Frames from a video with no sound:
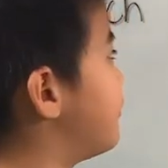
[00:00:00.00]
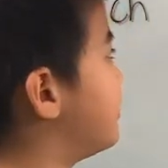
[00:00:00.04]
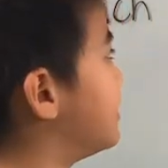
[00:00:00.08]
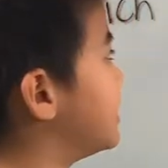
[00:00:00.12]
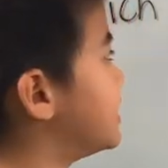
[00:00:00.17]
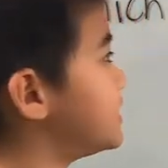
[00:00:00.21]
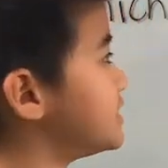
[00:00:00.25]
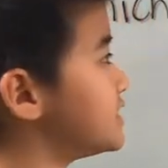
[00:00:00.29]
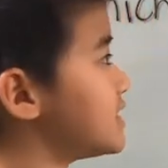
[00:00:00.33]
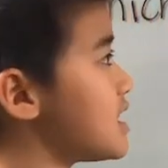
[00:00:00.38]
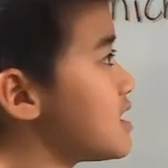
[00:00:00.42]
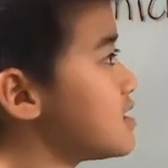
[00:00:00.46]
the
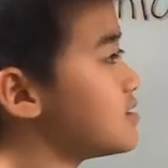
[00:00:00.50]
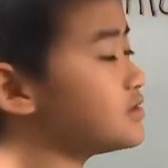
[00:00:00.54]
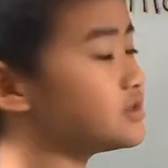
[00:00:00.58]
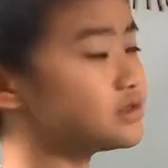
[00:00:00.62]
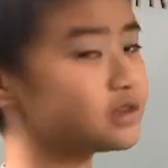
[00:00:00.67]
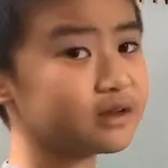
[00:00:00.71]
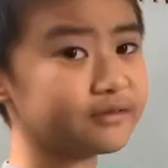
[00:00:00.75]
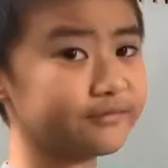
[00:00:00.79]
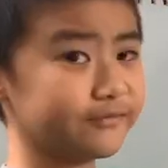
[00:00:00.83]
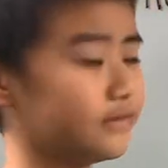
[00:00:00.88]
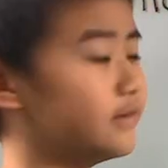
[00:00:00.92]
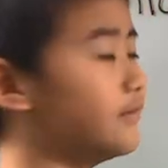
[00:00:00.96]
south
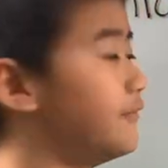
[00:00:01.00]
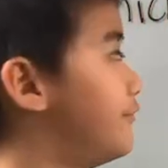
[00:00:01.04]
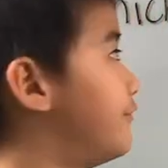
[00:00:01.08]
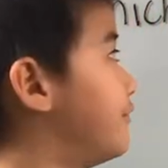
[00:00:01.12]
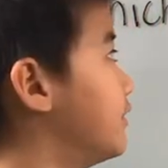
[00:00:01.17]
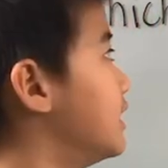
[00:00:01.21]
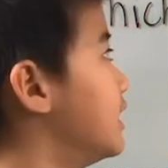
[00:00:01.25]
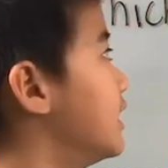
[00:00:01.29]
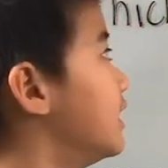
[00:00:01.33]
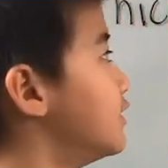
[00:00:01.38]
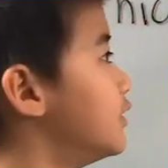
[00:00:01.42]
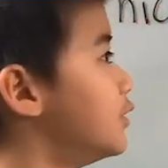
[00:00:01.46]
if
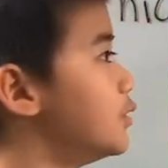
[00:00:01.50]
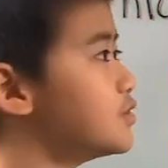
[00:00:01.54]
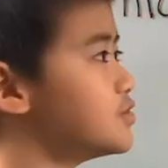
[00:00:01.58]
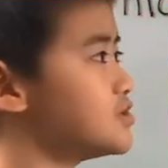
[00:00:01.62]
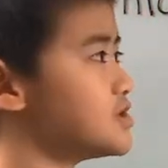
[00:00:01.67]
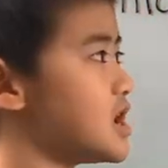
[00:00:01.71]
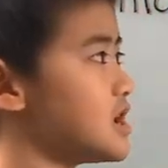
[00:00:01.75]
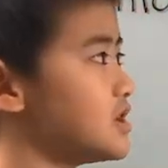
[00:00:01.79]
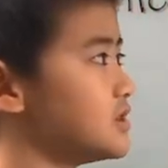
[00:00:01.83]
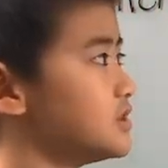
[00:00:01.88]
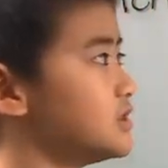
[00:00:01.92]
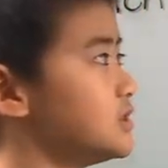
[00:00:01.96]

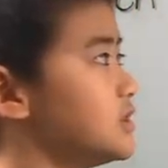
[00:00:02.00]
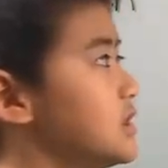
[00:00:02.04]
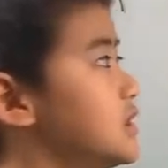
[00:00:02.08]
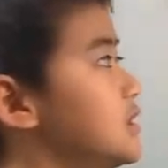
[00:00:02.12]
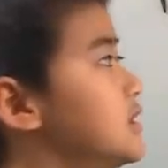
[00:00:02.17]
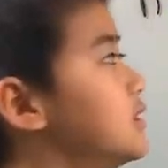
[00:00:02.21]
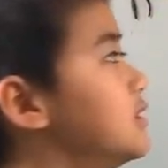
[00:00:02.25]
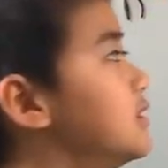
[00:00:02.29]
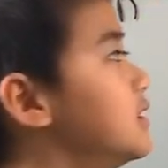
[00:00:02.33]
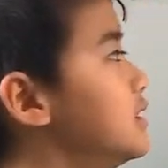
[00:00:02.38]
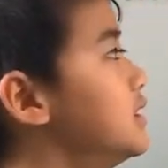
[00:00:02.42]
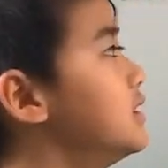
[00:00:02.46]
2000
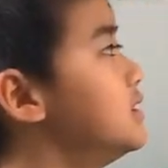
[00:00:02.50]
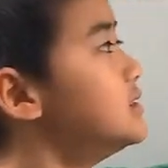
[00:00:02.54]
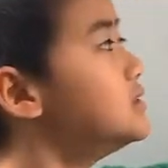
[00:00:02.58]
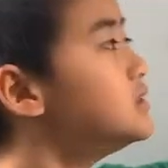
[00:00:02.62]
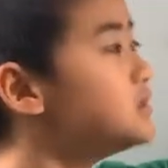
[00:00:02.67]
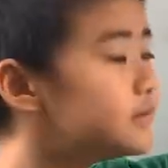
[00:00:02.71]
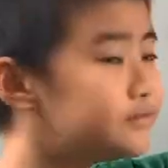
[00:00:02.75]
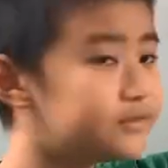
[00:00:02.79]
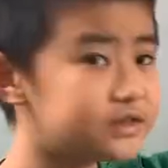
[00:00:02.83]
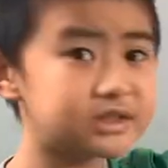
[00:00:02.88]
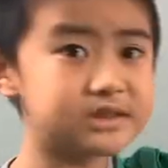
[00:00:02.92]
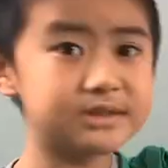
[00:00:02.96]
is
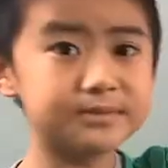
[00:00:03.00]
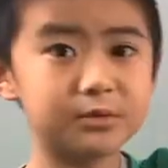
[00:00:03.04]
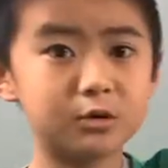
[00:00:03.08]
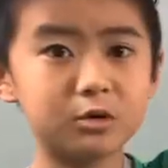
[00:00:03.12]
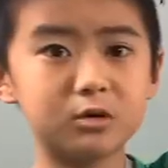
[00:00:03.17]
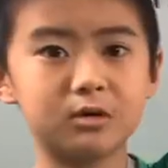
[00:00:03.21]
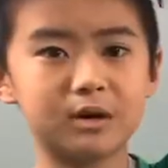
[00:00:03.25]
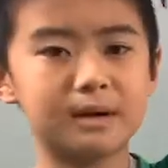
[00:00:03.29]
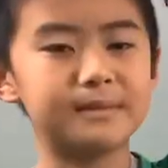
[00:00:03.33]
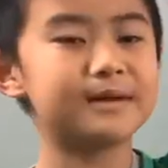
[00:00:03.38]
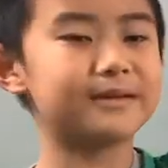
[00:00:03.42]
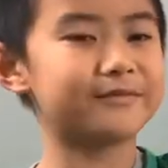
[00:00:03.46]

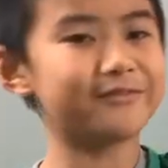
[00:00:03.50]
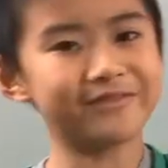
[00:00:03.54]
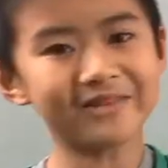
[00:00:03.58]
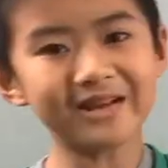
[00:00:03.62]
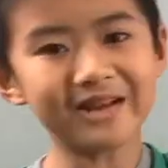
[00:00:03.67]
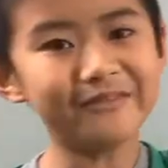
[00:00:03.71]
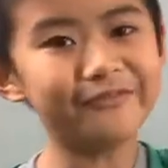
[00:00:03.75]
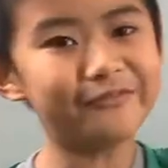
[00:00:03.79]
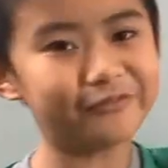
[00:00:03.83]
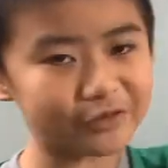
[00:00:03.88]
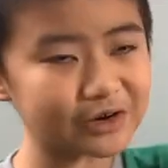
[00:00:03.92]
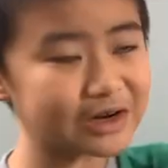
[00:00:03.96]
divisible, I mean,
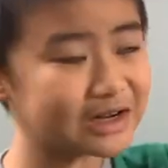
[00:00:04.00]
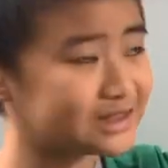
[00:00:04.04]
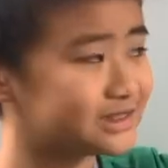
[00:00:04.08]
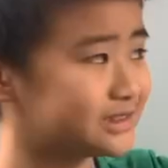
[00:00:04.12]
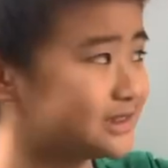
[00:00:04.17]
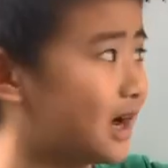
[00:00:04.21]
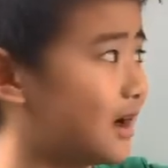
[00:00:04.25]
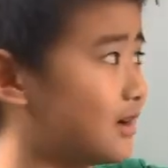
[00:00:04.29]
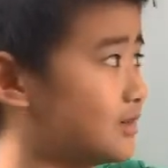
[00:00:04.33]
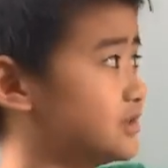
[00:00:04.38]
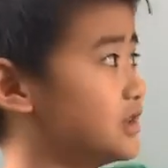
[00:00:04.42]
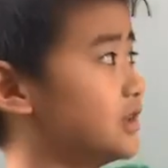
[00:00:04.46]
if
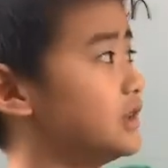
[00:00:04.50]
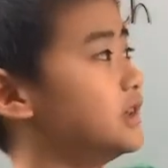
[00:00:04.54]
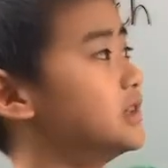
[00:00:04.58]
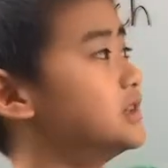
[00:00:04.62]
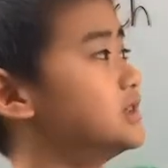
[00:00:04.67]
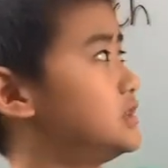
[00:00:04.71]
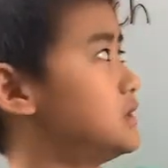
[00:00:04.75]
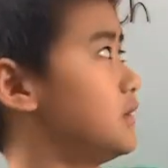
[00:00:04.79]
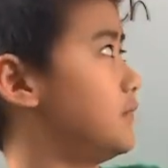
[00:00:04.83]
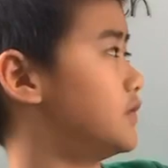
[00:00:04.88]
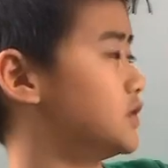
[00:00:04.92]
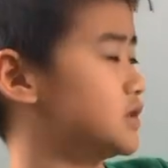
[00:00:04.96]
3,000
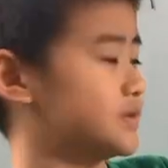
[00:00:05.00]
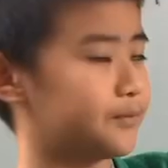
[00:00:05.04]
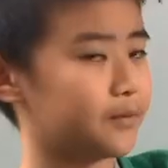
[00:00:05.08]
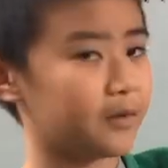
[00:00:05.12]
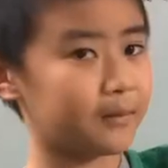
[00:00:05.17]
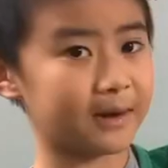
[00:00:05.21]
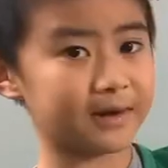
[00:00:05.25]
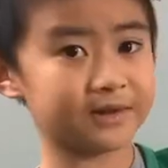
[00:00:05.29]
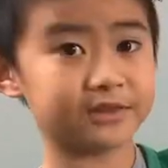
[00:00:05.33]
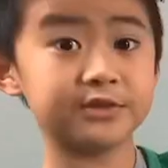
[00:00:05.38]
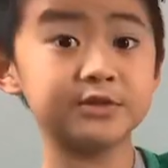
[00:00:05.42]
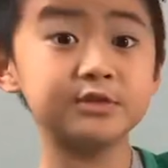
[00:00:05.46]
is divisible
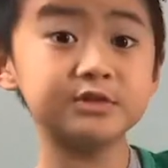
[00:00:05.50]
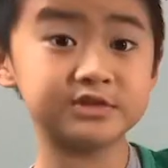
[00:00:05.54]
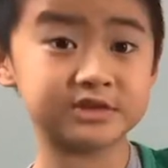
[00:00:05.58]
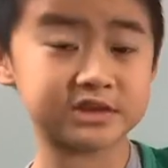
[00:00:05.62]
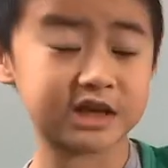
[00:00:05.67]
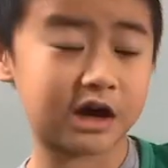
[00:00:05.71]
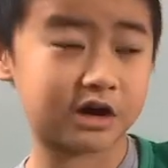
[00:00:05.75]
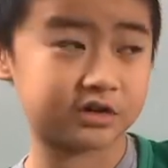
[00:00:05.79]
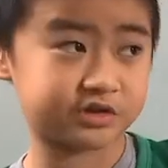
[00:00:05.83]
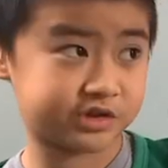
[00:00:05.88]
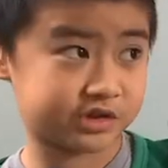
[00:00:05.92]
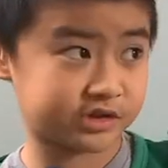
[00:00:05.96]
by
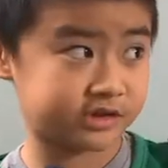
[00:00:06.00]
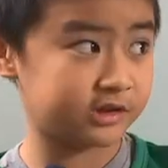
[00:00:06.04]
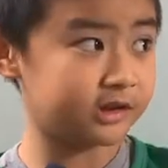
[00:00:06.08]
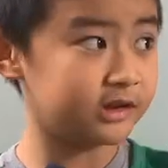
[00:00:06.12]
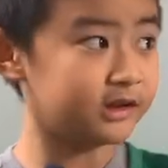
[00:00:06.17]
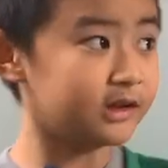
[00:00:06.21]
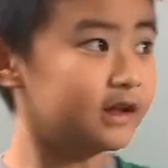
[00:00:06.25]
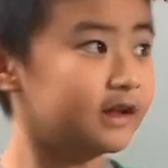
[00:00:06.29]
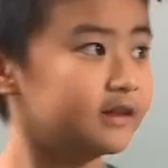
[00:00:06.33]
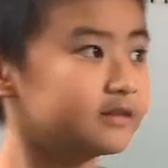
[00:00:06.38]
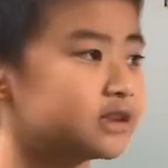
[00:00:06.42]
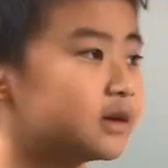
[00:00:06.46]
2,000,
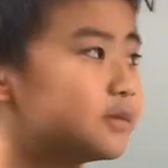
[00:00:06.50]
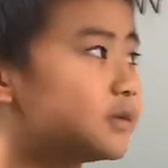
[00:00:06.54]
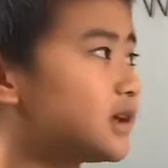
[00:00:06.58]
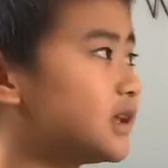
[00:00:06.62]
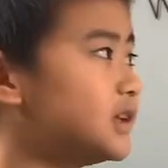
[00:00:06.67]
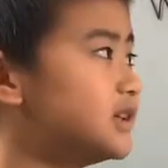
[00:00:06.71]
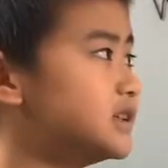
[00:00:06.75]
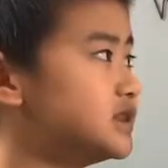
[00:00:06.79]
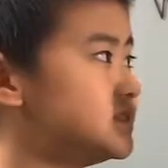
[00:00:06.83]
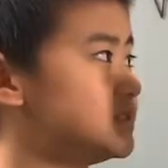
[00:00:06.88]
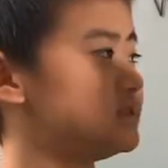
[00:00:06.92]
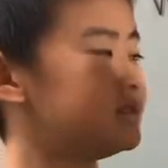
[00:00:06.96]
then we
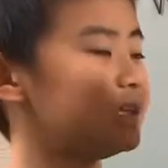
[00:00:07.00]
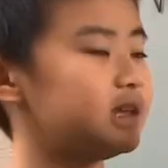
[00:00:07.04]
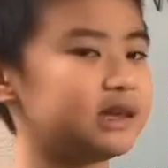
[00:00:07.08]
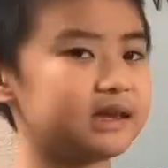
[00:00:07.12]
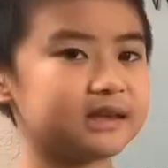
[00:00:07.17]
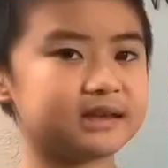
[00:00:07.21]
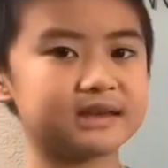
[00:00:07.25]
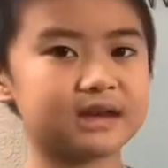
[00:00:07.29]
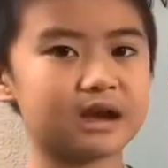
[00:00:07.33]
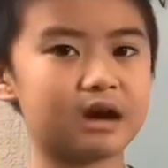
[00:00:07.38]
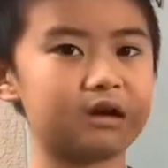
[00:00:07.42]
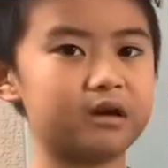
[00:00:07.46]
can just
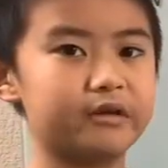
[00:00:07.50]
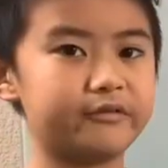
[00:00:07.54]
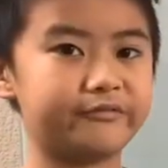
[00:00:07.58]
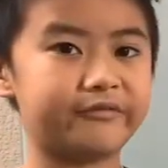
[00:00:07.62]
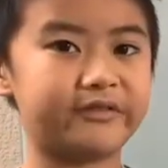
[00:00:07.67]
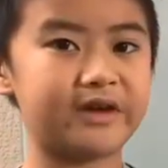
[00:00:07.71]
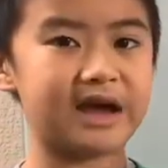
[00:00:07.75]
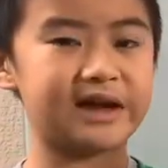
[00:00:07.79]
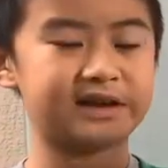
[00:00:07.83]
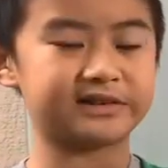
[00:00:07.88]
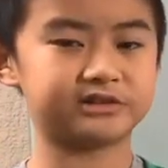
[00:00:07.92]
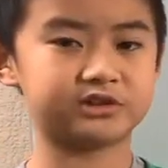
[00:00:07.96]
take out a
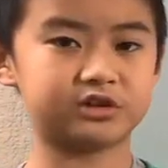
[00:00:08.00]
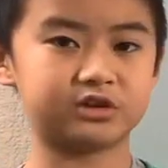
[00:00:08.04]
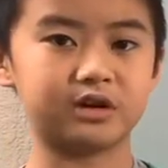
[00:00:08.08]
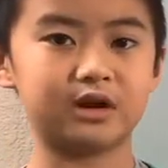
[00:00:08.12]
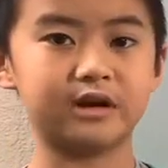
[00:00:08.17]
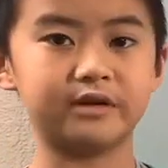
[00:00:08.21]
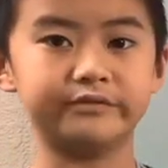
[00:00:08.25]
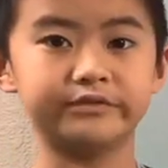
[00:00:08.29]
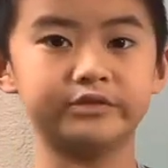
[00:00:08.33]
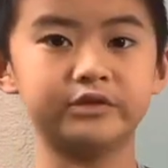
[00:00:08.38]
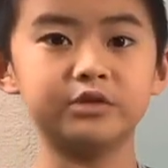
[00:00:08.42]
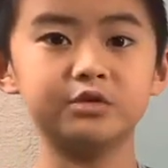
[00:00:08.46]
factor
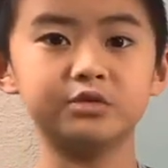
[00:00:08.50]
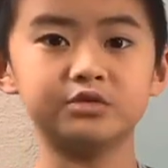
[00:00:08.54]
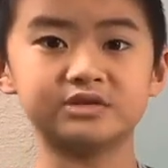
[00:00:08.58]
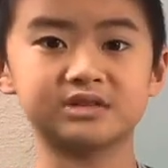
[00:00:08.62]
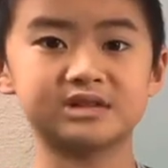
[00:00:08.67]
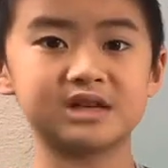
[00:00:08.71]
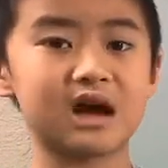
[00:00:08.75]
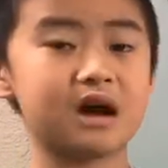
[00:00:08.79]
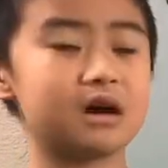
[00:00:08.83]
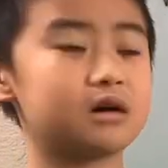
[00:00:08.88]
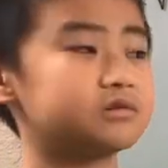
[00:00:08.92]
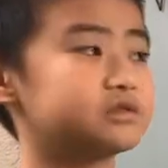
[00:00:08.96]
of
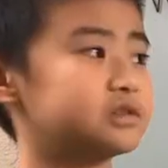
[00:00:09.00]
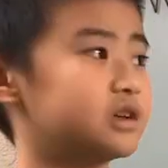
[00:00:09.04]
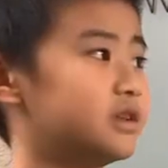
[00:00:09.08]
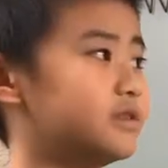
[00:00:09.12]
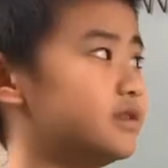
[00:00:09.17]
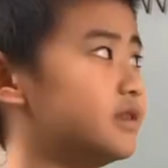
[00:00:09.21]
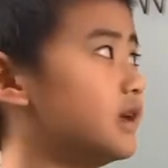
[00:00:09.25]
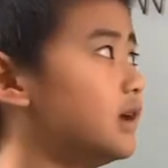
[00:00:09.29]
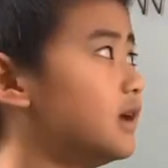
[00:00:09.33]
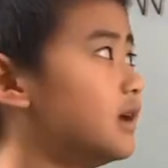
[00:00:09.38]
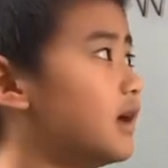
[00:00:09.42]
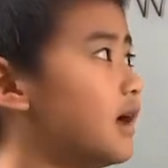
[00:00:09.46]
2,000,
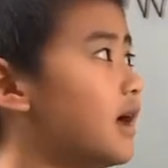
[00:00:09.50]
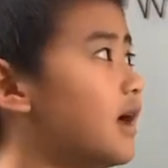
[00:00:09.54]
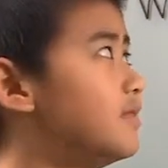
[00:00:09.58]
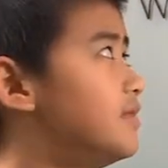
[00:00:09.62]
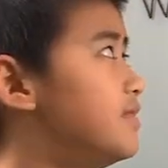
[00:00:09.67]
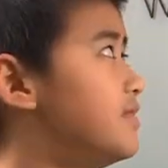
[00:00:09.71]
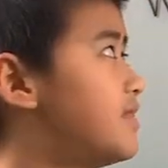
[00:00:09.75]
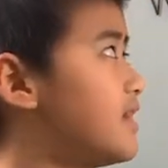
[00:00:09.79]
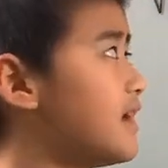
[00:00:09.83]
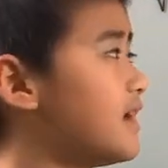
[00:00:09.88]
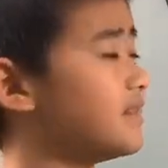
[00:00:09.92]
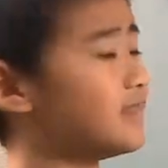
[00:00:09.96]

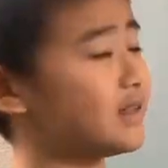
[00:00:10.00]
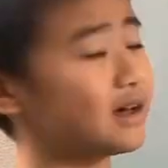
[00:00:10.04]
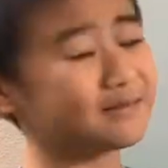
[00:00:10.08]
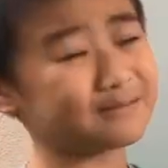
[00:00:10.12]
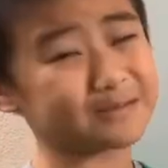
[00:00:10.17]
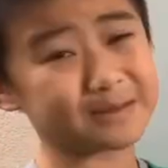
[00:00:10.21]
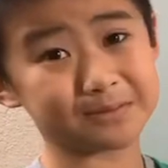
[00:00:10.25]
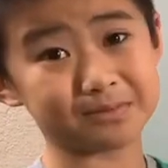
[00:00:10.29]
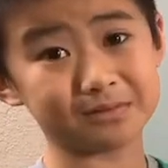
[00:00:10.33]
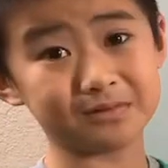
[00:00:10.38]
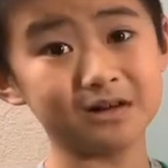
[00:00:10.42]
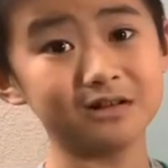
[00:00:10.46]
and then
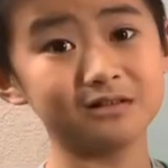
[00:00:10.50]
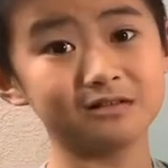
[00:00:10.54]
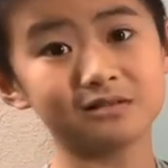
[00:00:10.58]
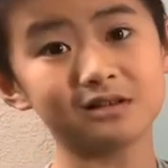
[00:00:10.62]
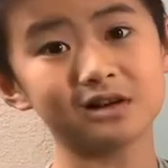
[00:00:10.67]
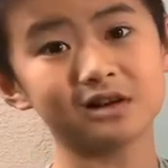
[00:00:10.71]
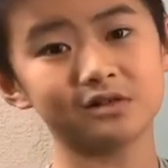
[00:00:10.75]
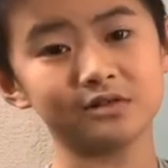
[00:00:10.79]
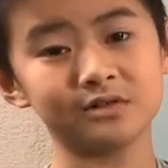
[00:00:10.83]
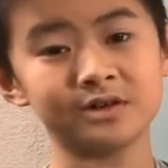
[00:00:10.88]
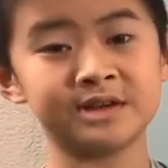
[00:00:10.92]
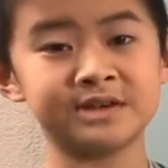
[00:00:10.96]
that'll be a
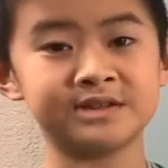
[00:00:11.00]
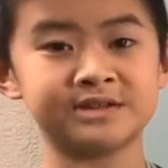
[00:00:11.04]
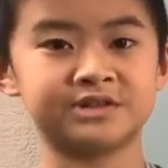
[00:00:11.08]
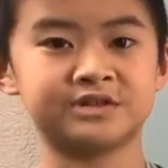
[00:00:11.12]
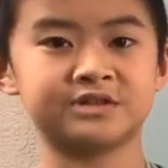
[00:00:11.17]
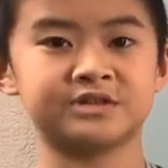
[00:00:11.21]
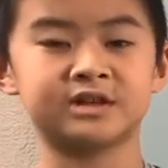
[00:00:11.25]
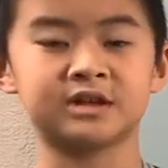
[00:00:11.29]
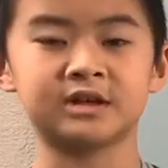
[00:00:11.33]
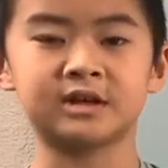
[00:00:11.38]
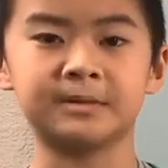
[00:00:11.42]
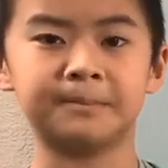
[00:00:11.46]
little
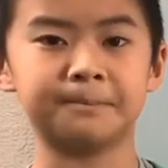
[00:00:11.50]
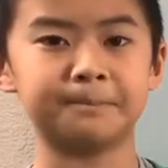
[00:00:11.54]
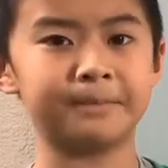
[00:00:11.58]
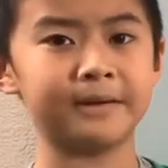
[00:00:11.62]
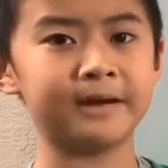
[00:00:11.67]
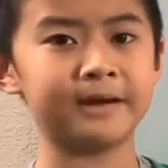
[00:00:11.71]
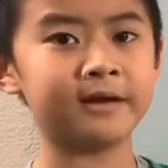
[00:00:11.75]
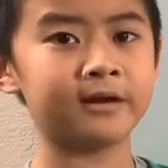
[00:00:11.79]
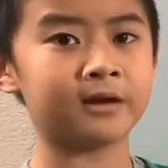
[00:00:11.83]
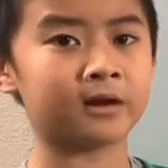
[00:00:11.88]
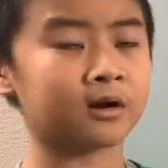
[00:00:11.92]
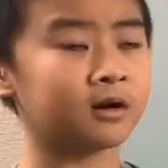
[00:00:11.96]
easier to
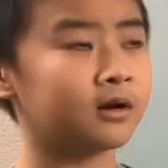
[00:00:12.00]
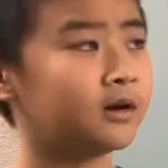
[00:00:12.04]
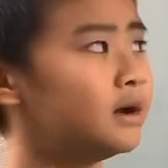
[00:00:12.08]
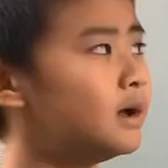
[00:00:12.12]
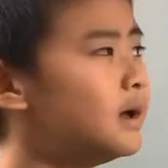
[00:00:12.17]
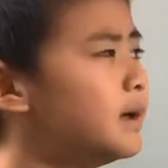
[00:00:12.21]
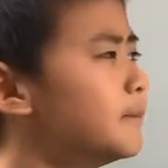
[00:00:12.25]
compare.